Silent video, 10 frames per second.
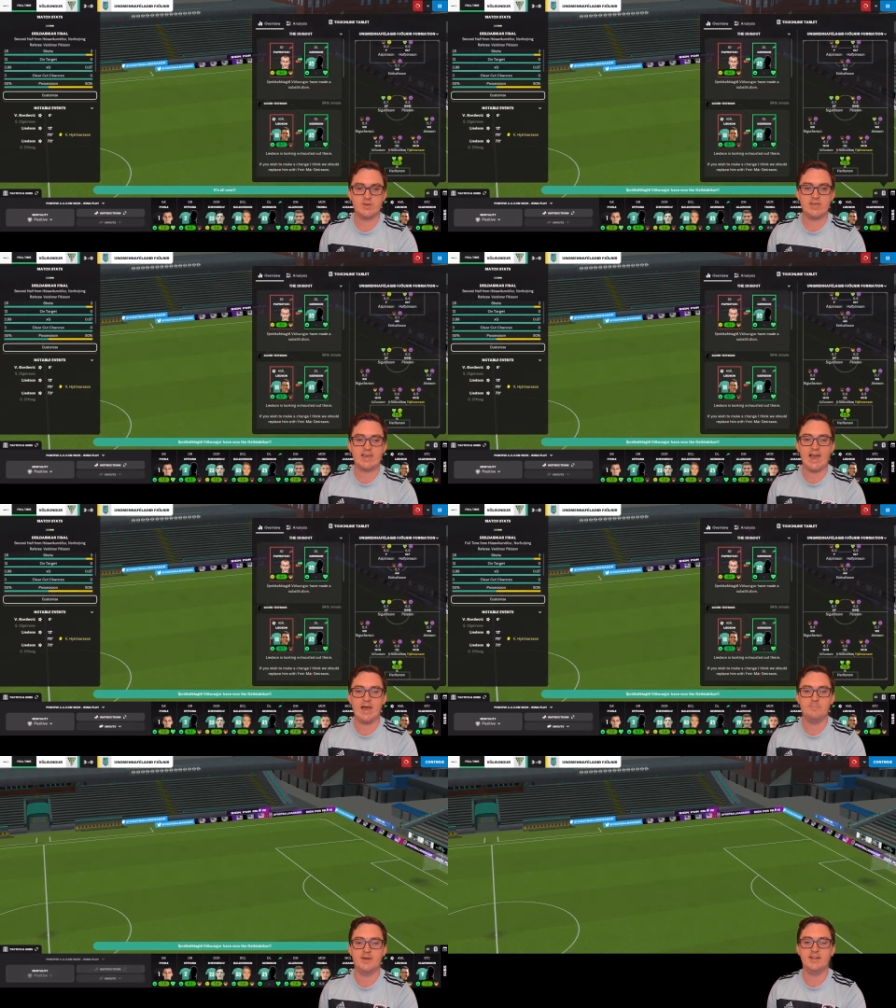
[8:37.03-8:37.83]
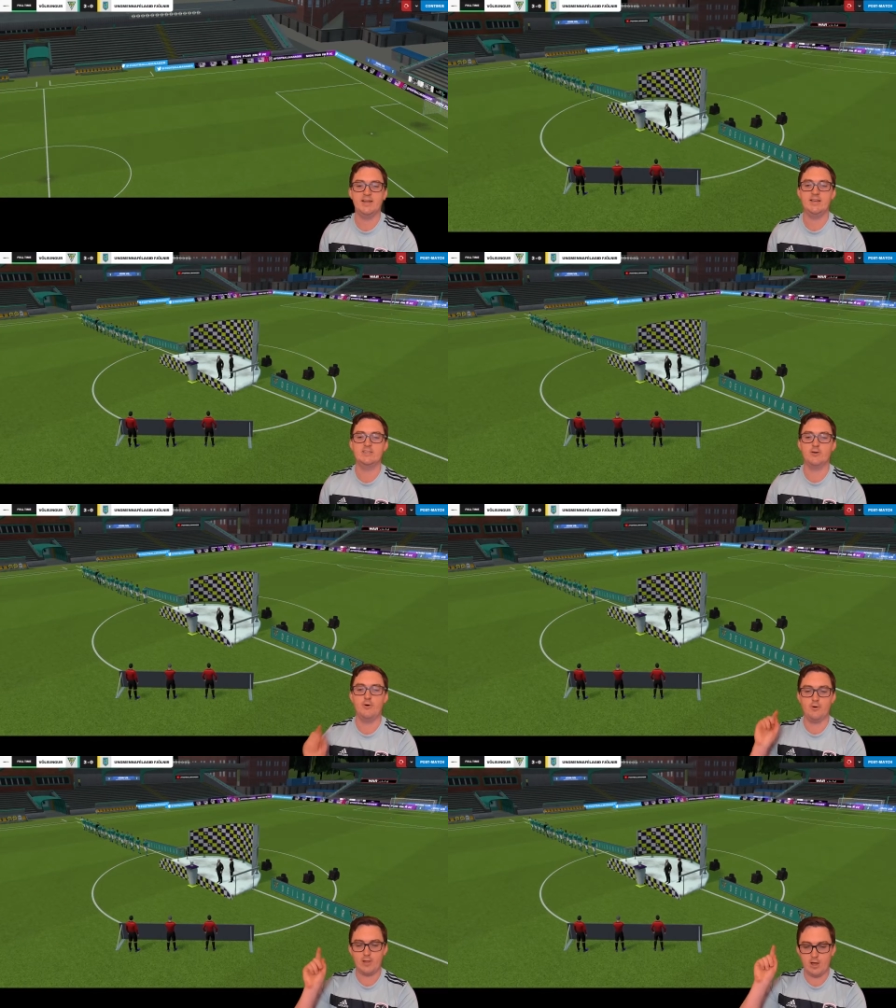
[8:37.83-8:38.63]
We can't, but it is
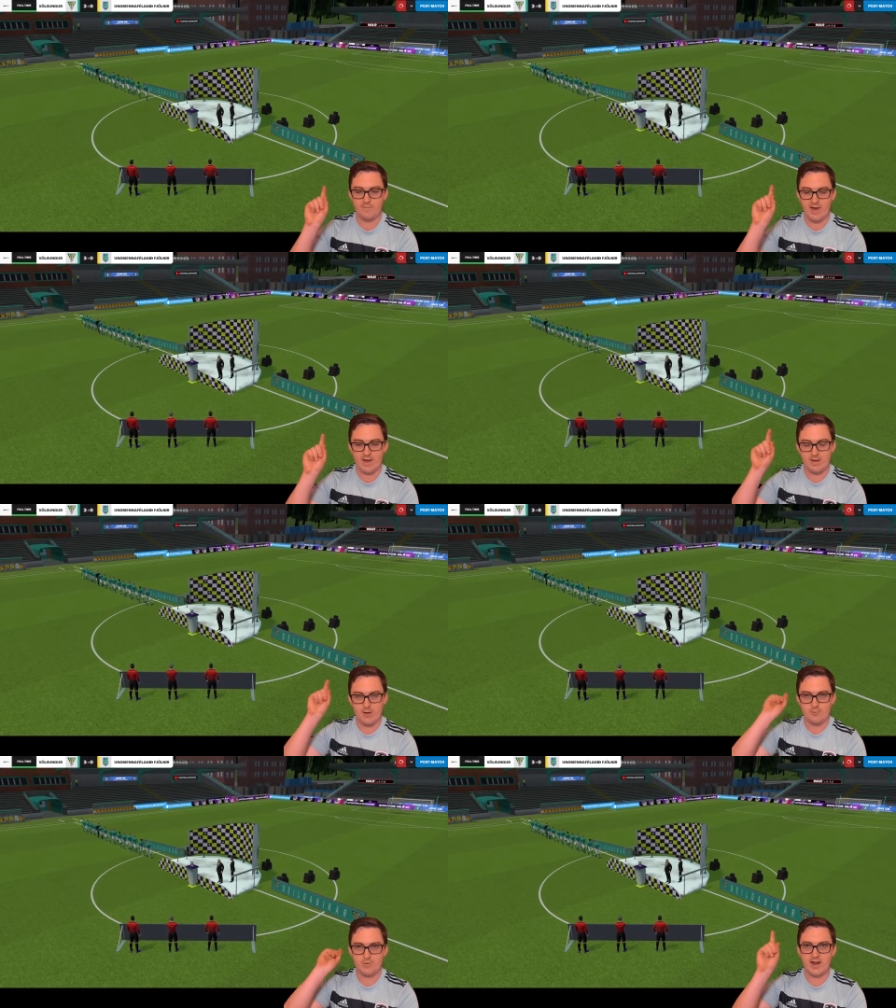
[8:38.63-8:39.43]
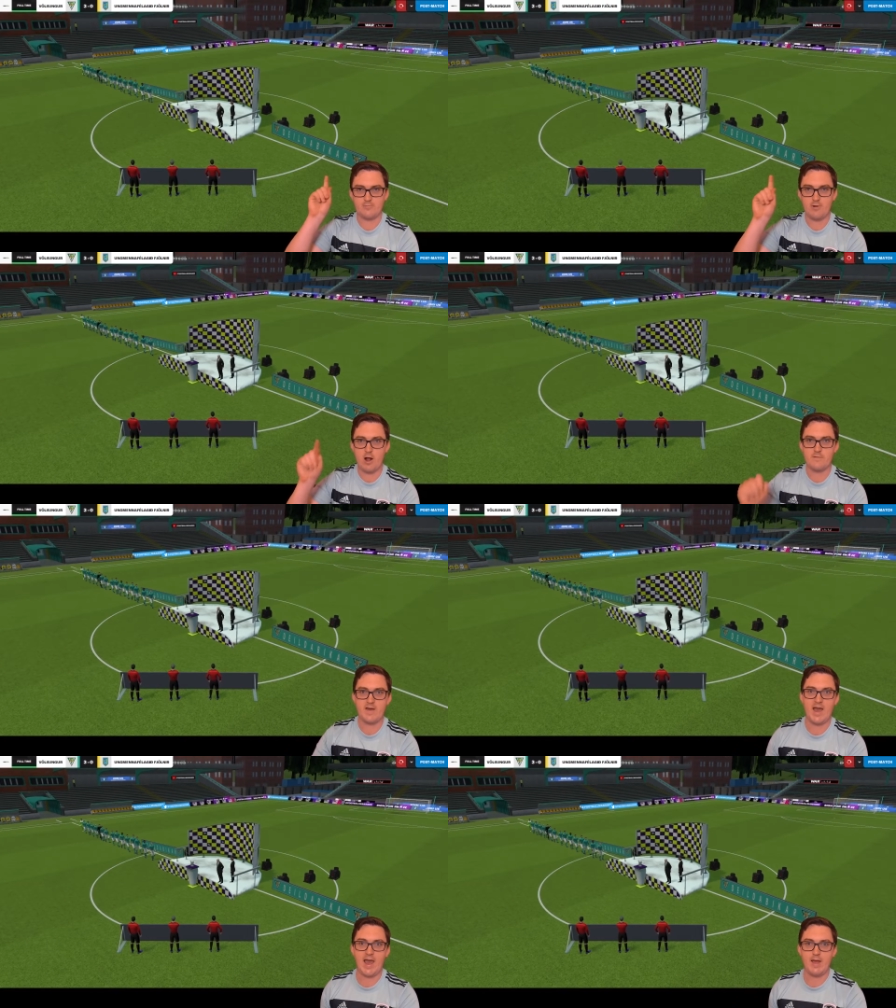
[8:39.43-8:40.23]
all over Red
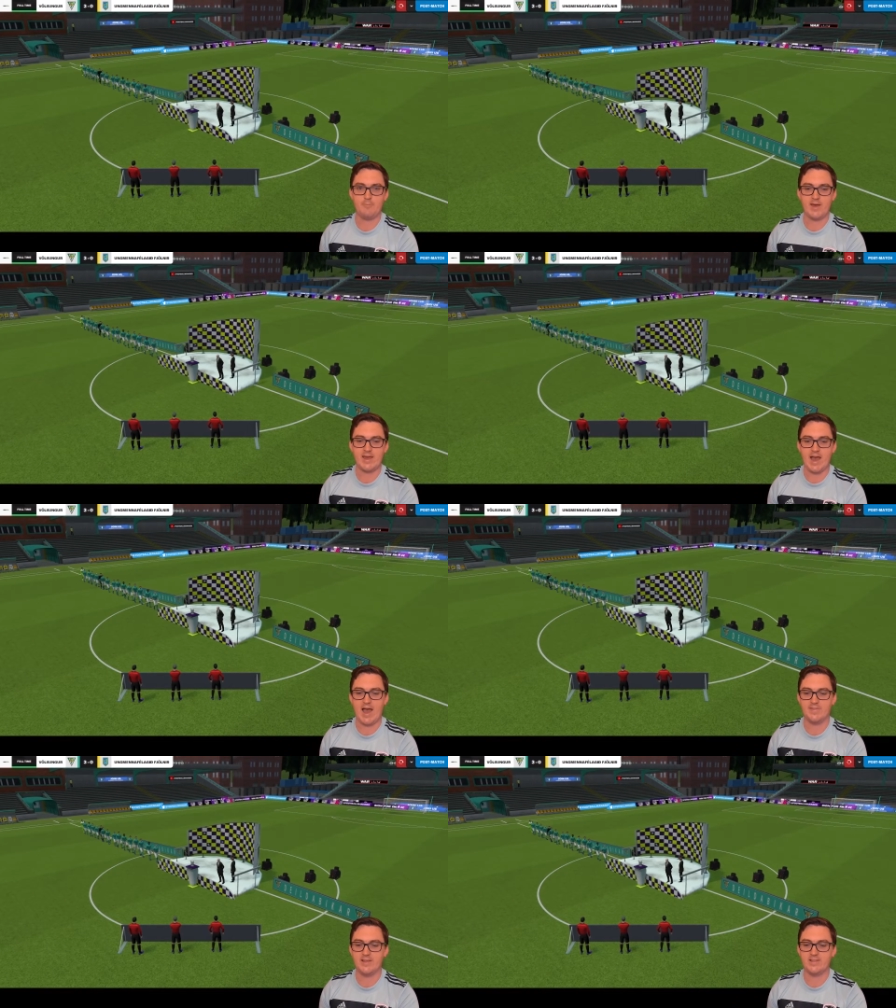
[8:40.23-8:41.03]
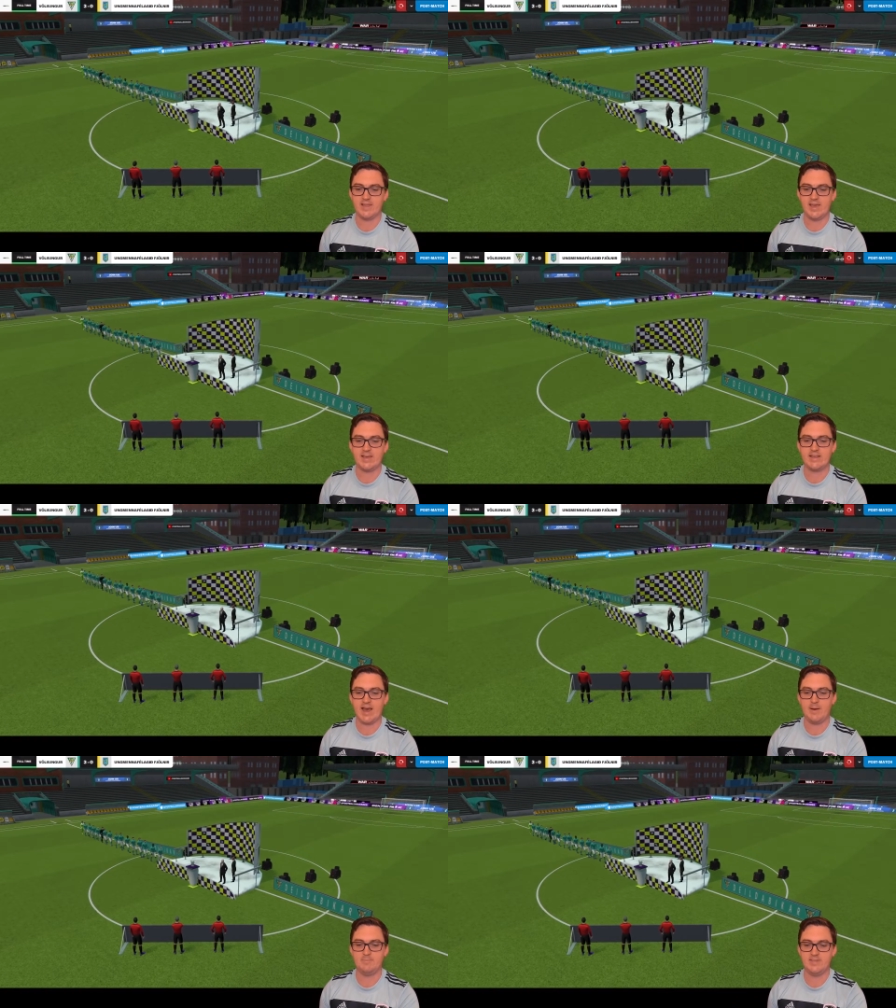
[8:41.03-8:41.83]
Rover, and we are the League
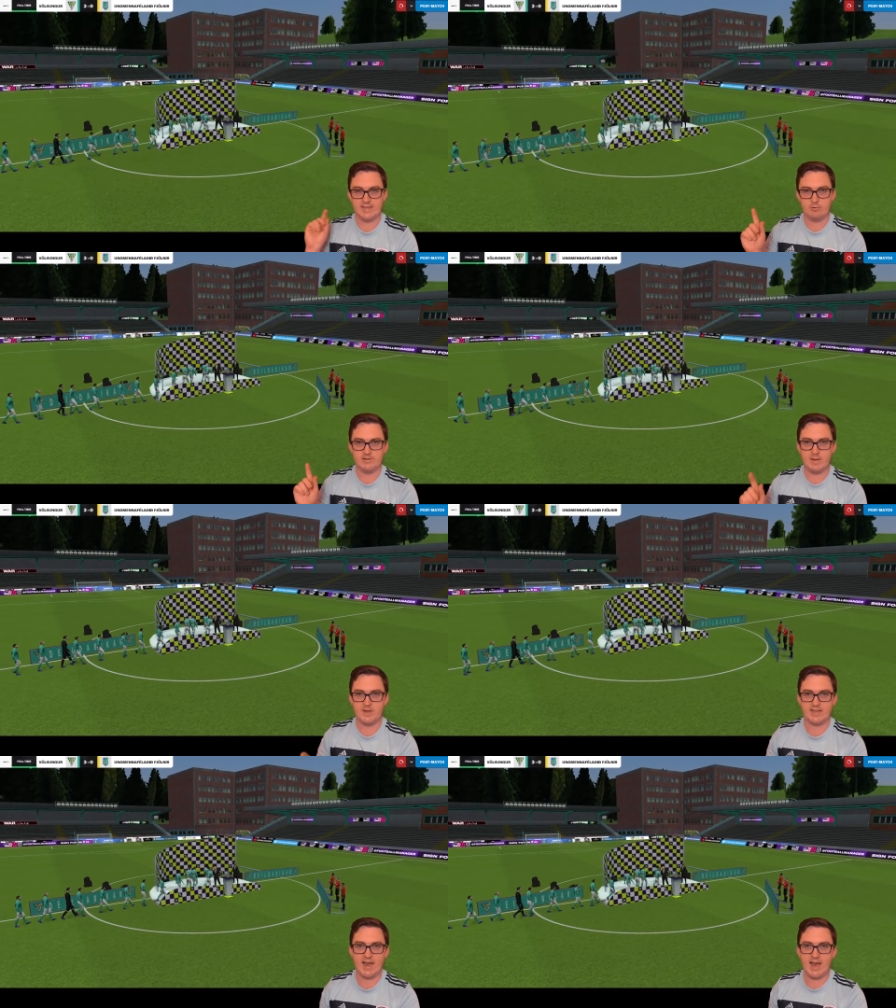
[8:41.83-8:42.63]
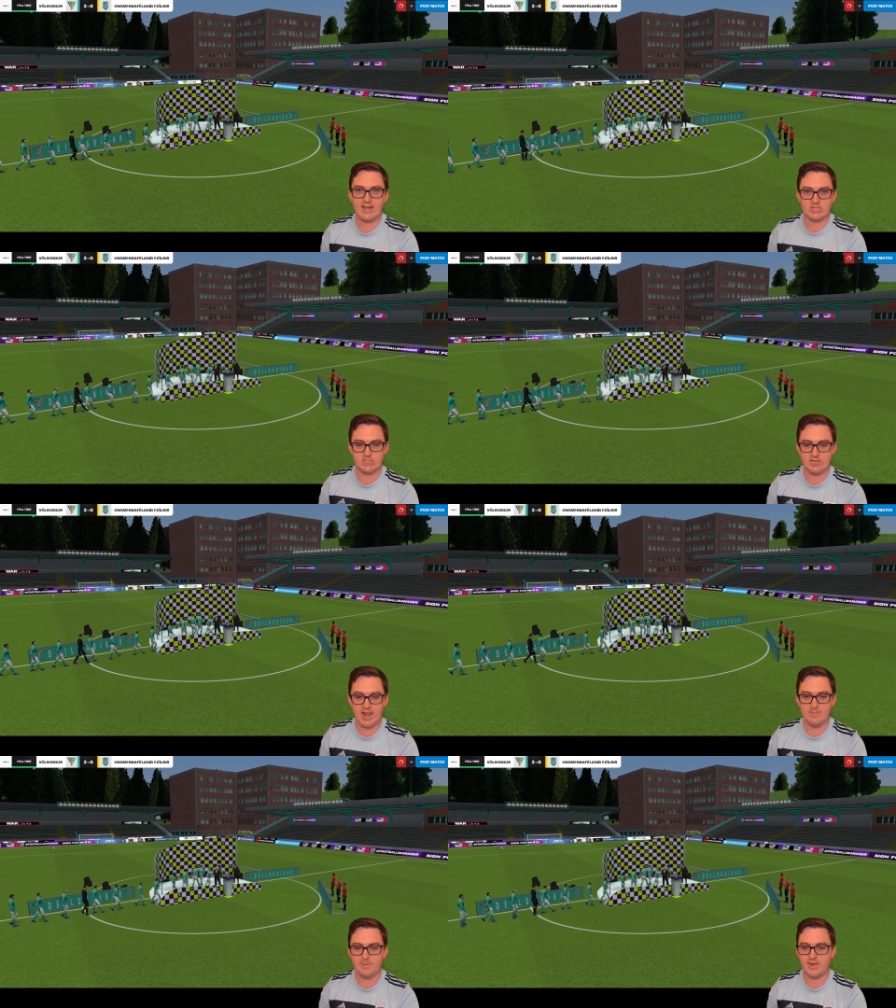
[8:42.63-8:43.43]
Cup Deildabikar
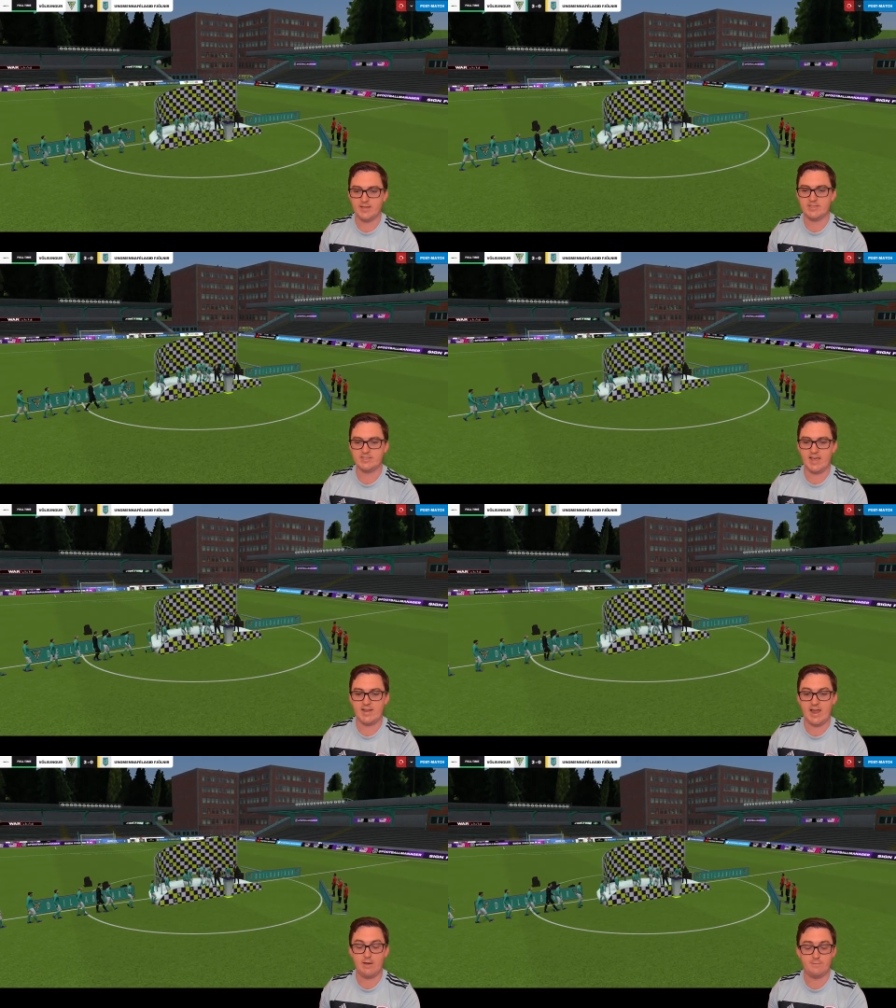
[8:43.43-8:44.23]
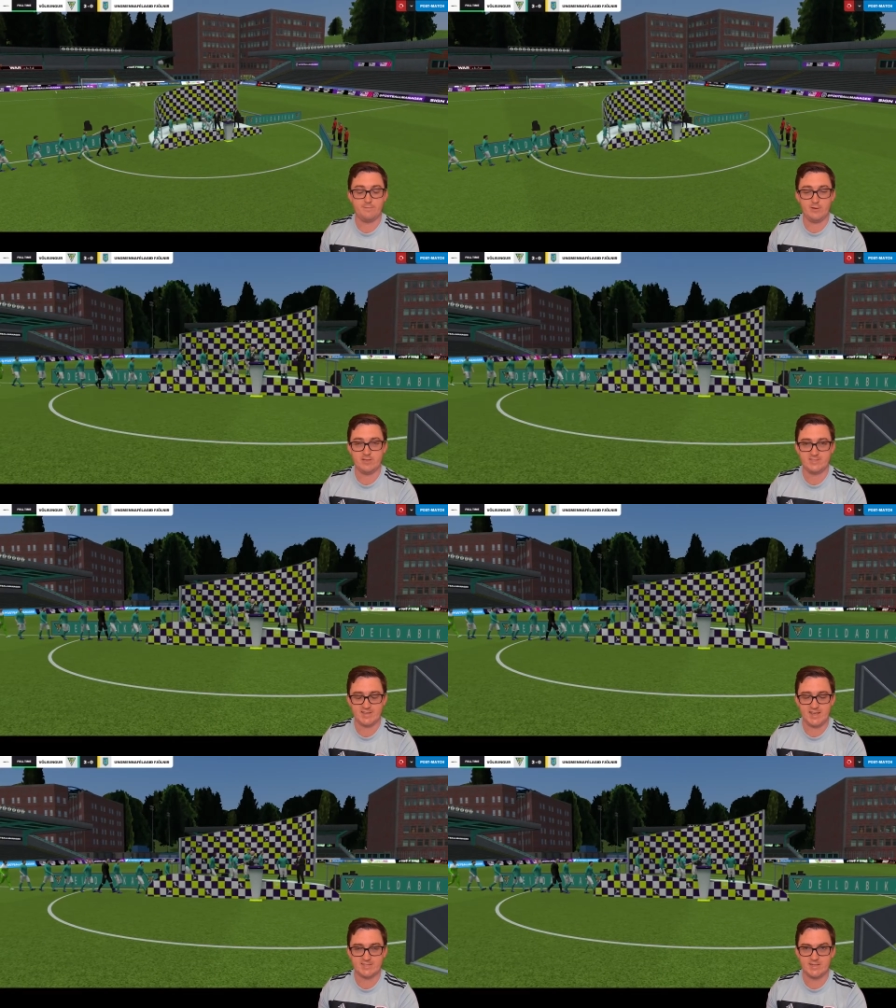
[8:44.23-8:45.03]
champions in our first
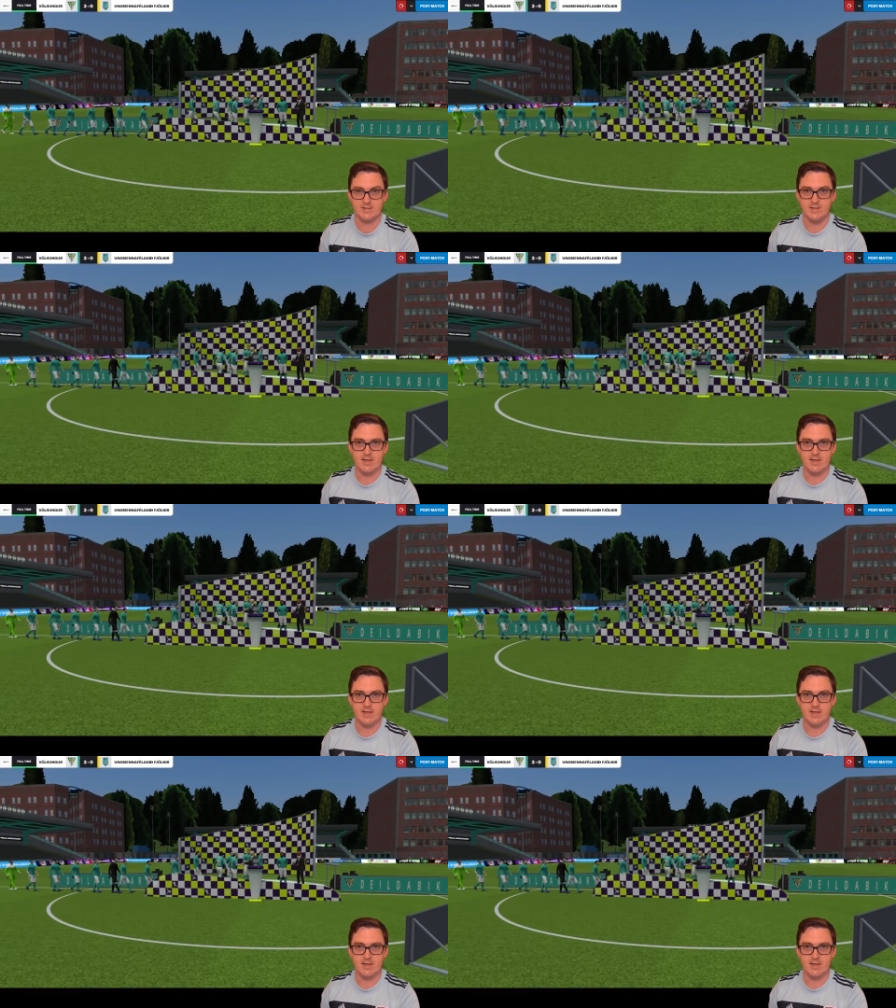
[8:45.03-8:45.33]
season